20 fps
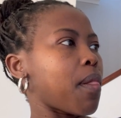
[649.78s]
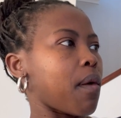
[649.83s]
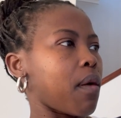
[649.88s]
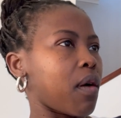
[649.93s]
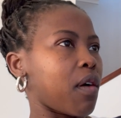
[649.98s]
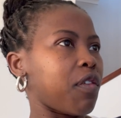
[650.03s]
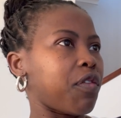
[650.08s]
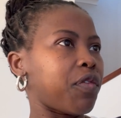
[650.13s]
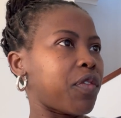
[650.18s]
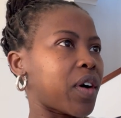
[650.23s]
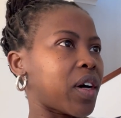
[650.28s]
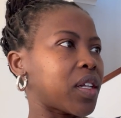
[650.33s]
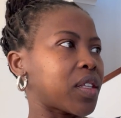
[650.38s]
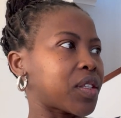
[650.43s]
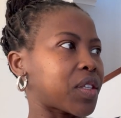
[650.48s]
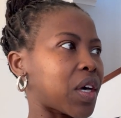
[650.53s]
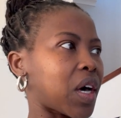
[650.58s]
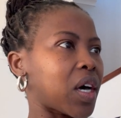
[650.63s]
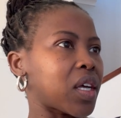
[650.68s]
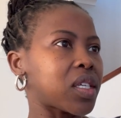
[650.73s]
I
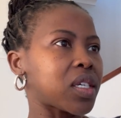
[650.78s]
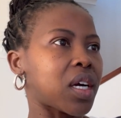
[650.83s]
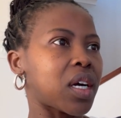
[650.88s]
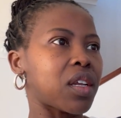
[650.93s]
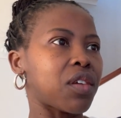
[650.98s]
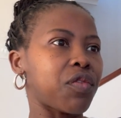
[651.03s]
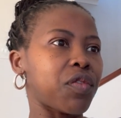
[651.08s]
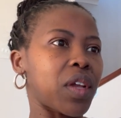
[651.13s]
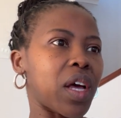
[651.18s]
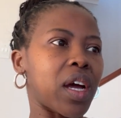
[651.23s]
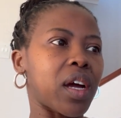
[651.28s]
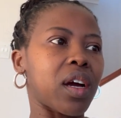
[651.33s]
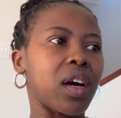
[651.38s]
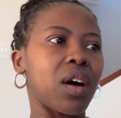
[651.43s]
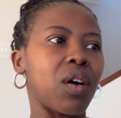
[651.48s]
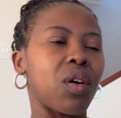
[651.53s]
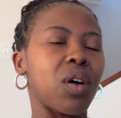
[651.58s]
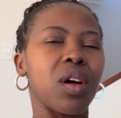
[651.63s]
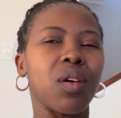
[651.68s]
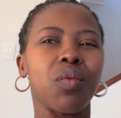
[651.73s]
felt that kind of like
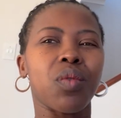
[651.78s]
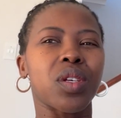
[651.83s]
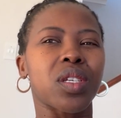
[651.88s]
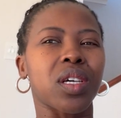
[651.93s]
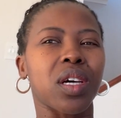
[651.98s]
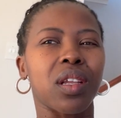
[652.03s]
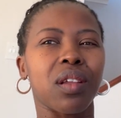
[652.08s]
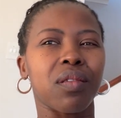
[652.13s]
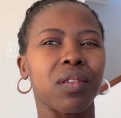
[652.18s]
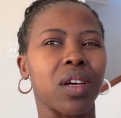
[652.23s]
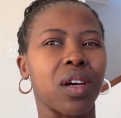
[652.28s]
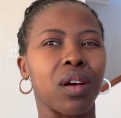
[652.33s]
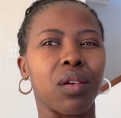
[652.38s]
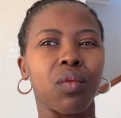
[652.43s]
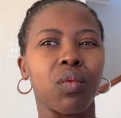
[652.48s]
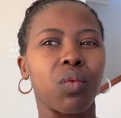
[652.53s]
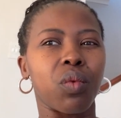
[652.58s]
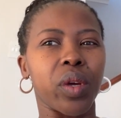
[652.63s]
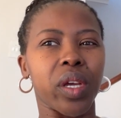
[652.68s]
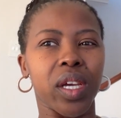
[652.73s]
it was kind of like a
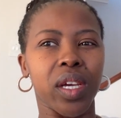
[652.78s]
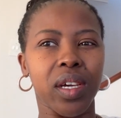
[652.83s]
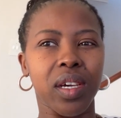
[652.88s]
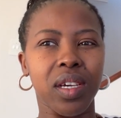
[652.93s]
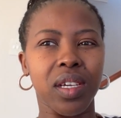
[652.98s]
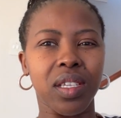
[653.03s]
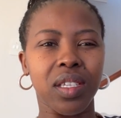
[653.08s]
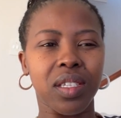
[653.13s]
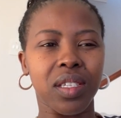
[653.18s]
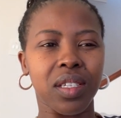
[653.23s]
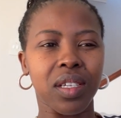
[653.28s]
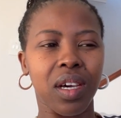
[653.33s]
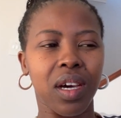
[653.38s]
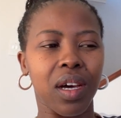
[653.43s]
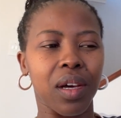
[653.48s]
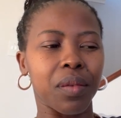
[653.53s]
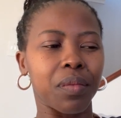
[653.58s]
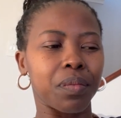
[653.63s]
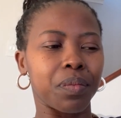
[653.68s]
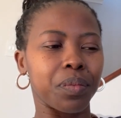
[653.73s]
weird
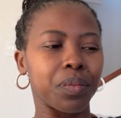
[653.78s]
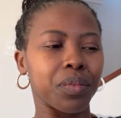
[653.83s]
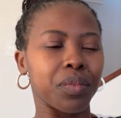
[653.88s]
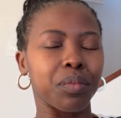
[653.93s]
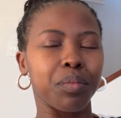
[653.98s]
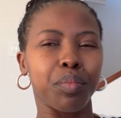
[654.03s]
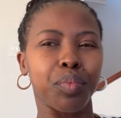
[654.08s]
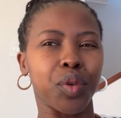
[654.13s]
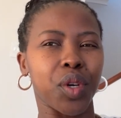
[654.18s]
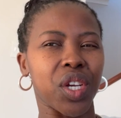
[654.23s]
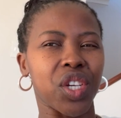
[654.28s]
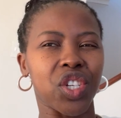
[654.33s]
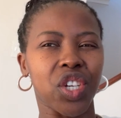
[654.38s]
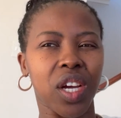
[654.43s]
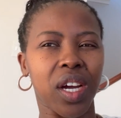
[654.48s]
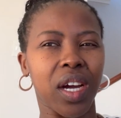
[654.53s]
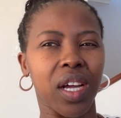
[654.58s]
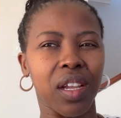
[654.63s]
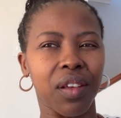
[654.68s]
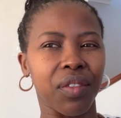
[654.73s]
pressure
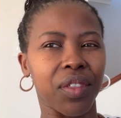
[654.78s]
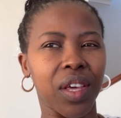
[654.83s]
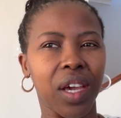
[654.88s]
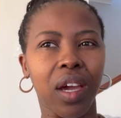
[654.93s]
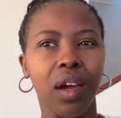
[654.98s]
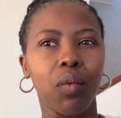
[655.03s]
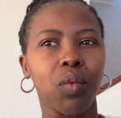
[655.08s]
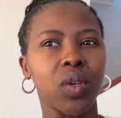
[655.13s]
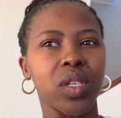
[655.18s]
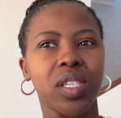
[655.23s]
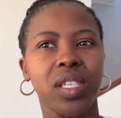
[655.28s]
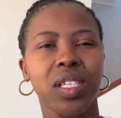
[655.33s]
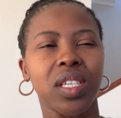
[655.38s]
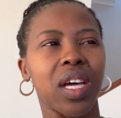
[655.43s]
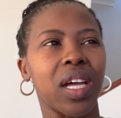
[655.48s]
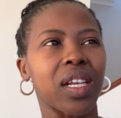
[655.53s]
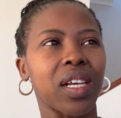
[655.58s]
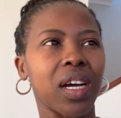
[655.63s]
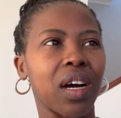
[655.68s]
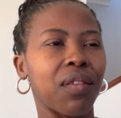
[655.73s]
kind of thing. It wasn't
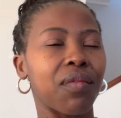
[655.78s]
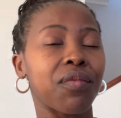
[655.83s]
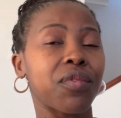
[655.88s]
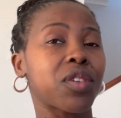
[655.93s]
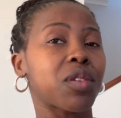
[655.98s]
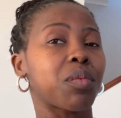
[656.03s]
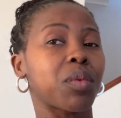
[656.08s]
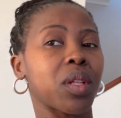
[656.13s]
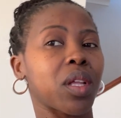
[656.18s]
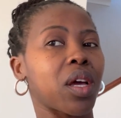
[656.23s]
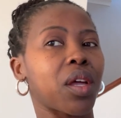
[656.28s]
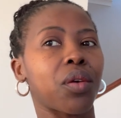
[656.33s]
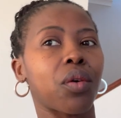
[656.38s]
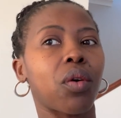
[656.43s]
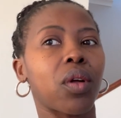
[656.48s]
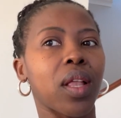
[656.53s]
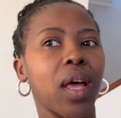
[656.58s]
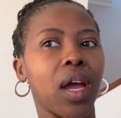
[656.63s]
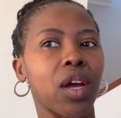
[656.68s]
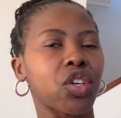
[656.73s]
uncomfortable at
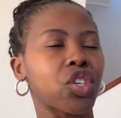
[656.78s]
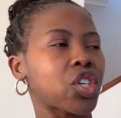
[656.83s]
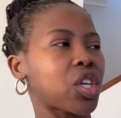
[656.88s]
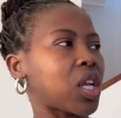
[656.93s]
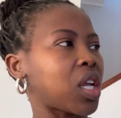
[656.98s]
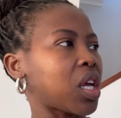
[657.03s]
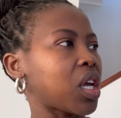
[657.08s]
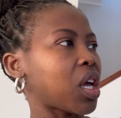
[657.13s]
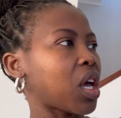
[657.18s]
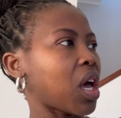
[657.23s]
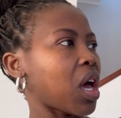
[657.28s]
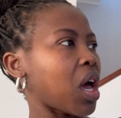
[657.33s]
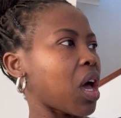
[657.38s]
all, actually.